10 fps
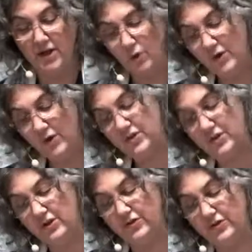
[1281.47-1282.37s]
we
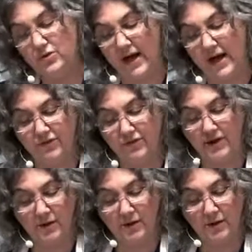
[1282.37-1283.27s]
turn to you as did
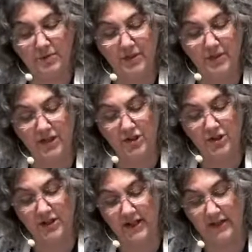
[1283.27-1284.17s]
our people in
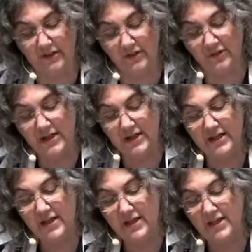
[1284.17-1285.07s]
ancient days.
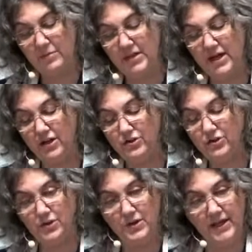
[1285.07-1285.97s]
They beheld
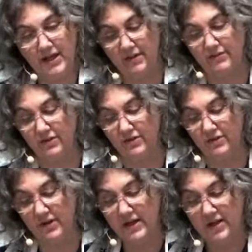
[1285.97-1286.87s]
you in the heavens,
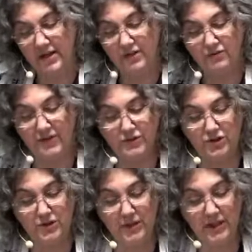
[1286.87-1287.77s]
they felt
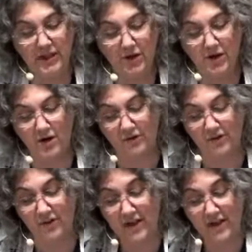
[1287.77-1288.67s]
you in their
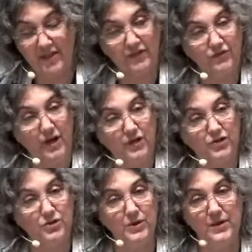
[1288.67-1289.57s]
hearts, they
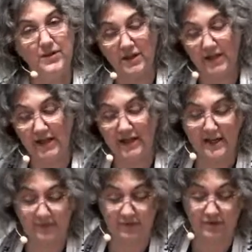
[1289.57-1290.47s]
sought you in their
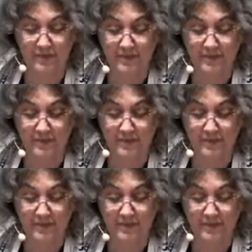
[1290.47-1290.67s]
lives.